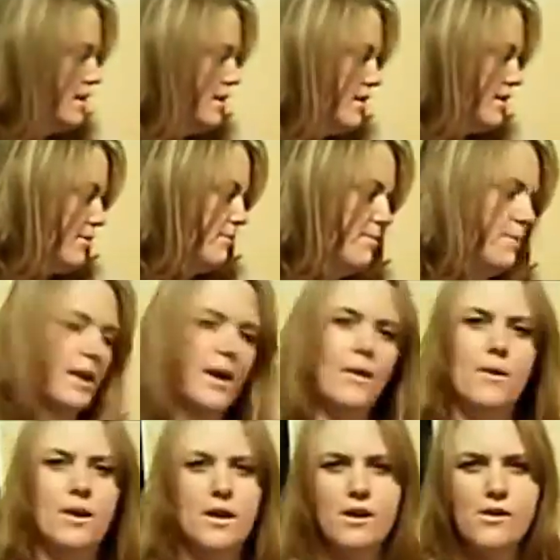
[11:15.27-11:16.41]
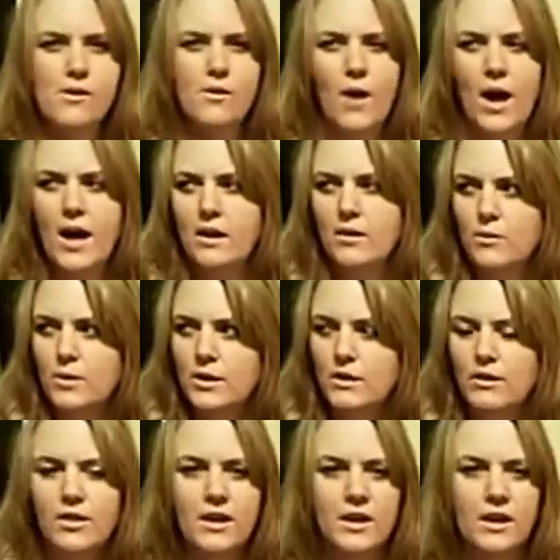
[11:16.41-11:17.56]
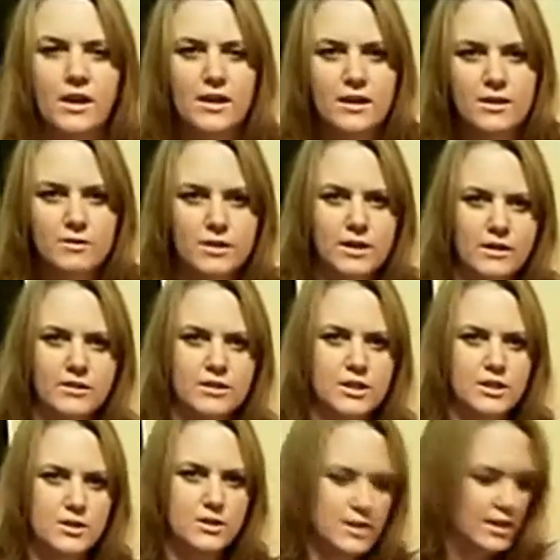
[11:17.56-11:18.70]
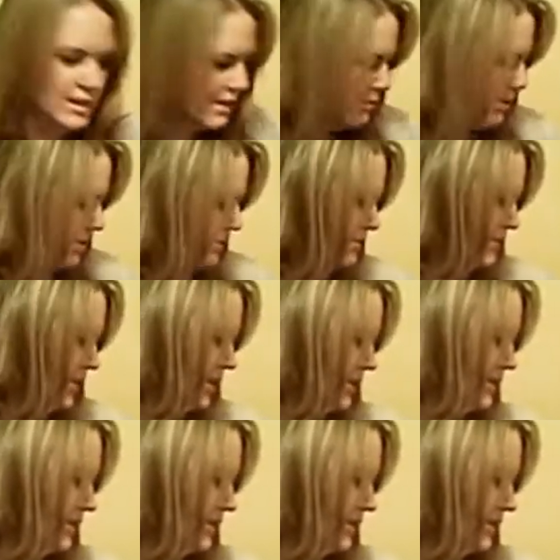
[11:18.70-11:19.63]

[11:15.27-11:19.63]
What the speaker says: But I want to know what you think in regards to juicing and what would be